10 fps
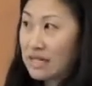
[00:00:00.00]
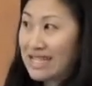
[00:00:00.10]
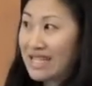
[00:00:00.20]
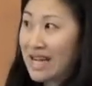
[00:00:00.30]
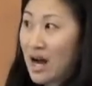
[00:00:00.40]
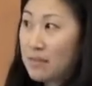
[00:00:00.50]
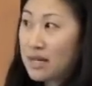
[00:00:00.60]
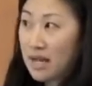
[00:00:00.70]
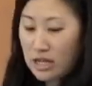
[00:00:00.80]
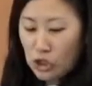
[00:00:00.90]

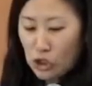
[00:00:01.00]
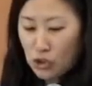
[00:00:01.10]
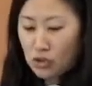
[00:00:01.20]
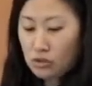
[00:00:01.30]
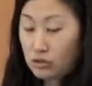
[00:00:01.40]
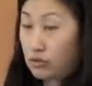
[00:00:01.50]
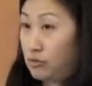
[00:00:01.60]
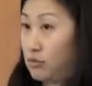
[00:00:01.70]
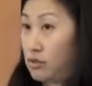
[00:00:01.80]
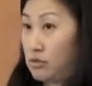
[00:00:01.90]
denominational
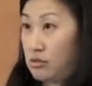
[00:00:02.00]
dues.